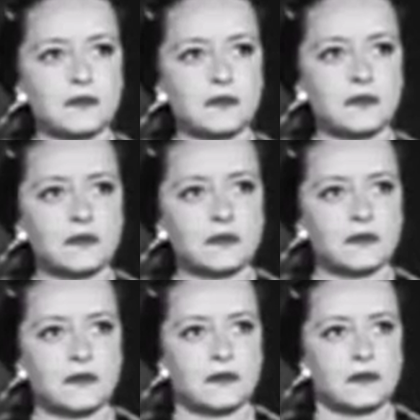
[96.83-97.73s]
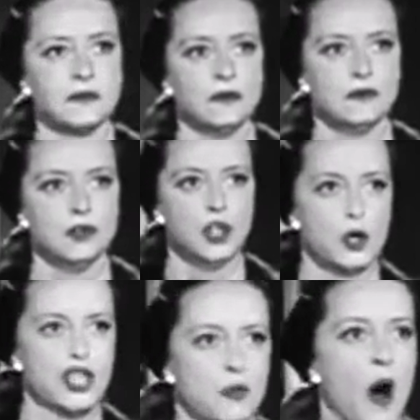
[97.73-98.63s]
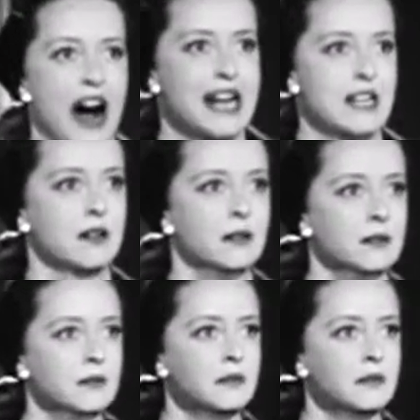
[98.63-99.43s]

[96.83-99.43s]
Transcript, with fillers: He was short in